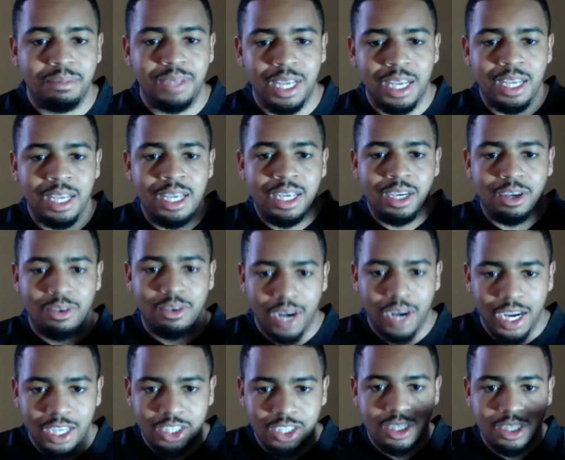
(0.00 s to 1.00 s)
They
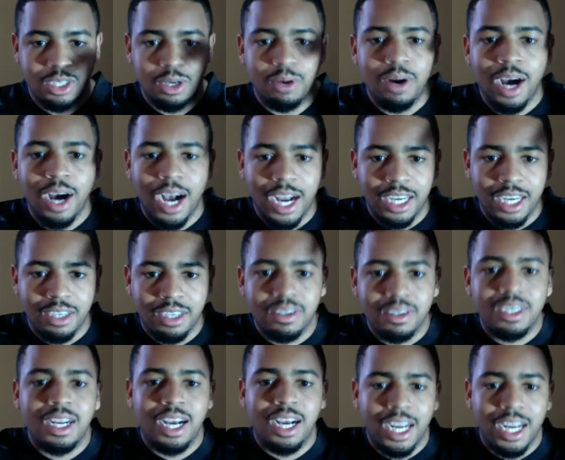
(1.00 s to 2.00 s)
gradually go higher
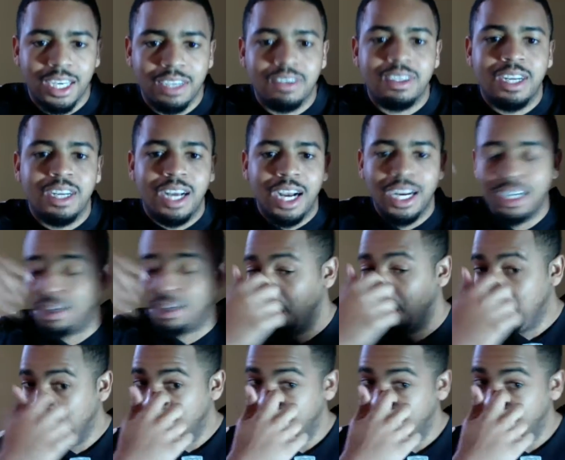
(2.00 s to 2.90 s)
and higher and higher.